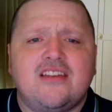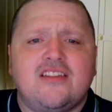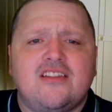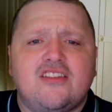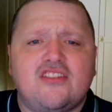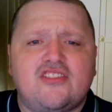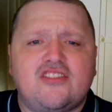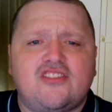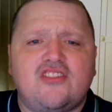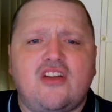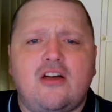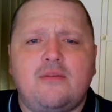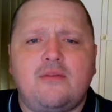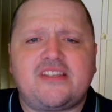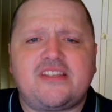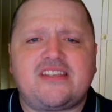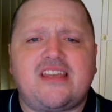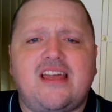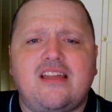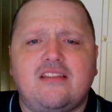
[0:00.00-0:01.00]
the Storm
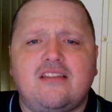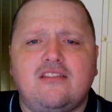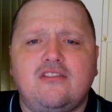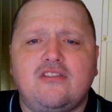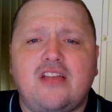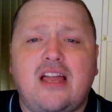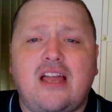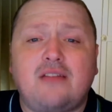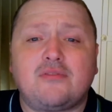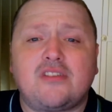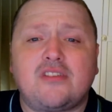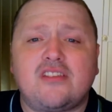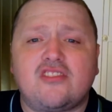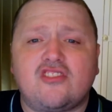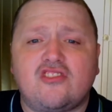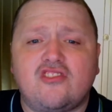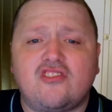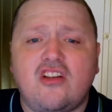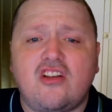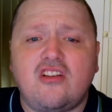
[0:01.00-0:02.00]
attack look out of
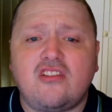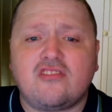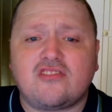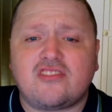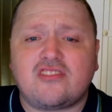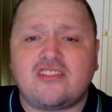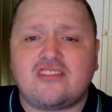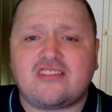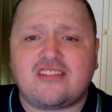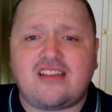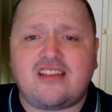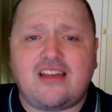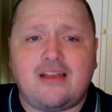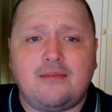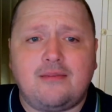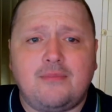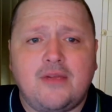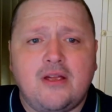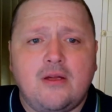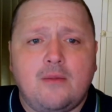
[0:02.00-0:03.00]
sorts at
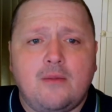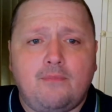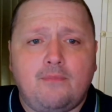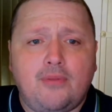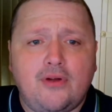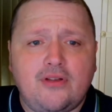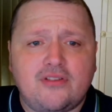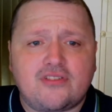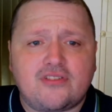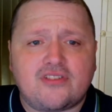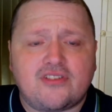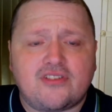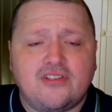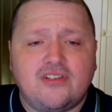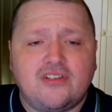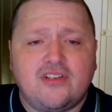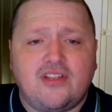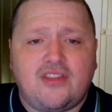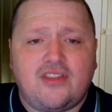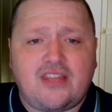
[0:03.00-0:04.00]
time, but
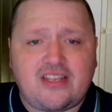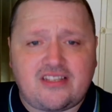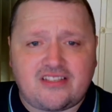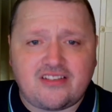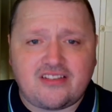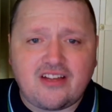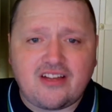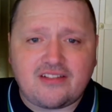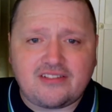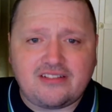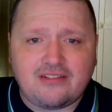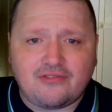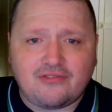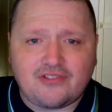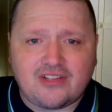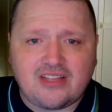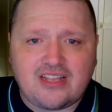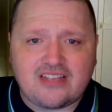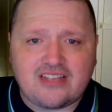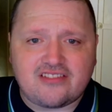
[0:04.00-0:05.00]
they still had enough
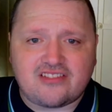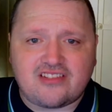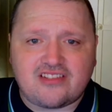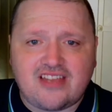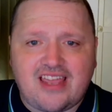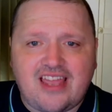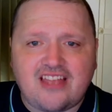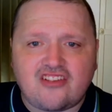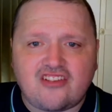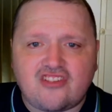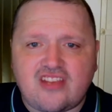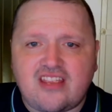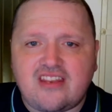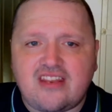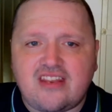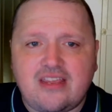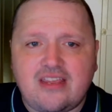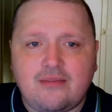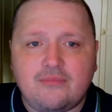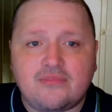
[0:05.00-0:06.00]
class to etch their
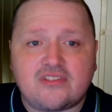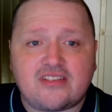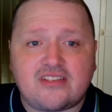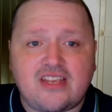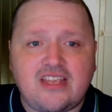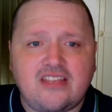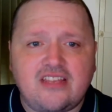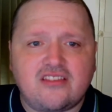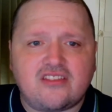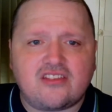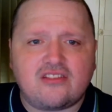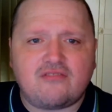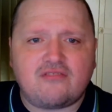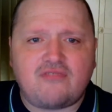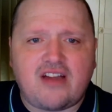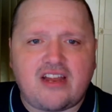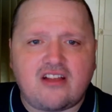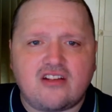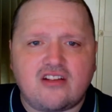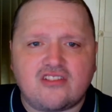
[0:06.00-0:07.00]
names into the
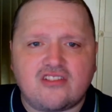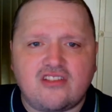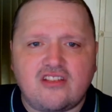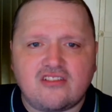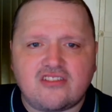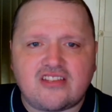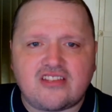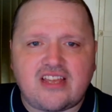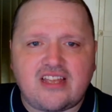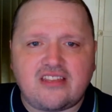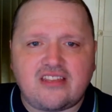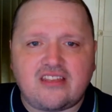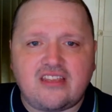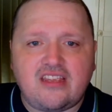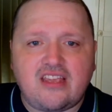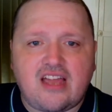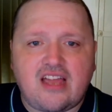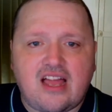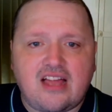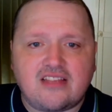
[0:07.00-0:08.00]
records alongside
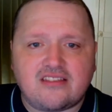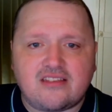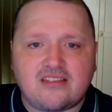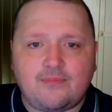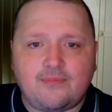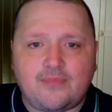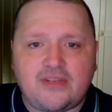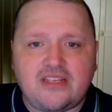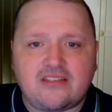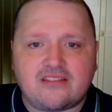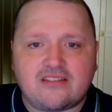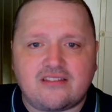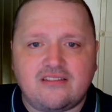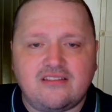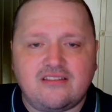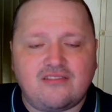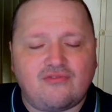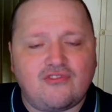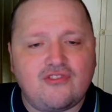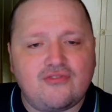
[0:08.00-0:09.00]
the Artie
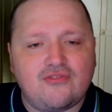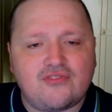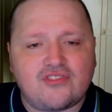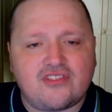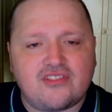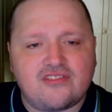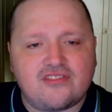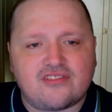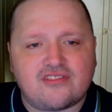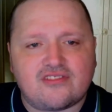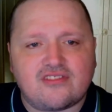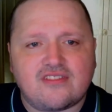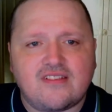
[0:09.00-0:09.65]
Beetson's Roosters.